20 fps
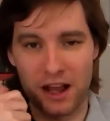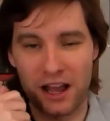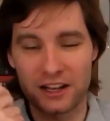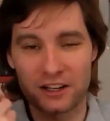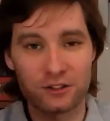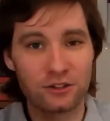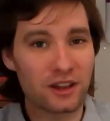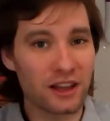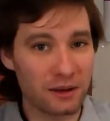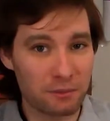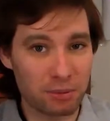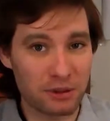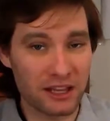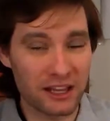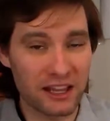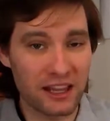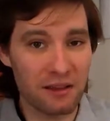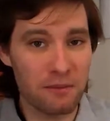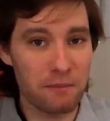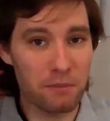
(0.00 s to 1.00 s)
I do like
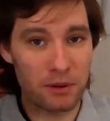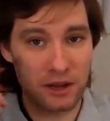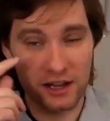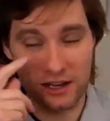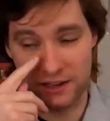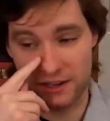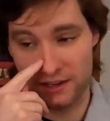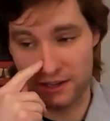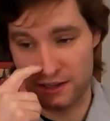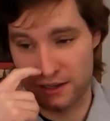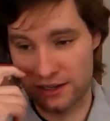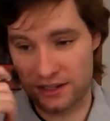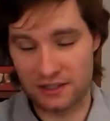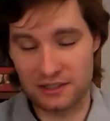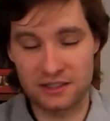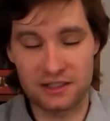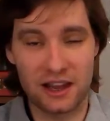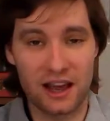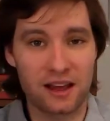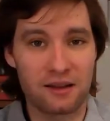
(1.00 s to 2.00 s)
playing it, but it's
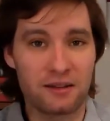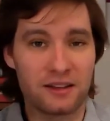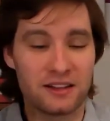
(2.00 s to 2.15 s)
not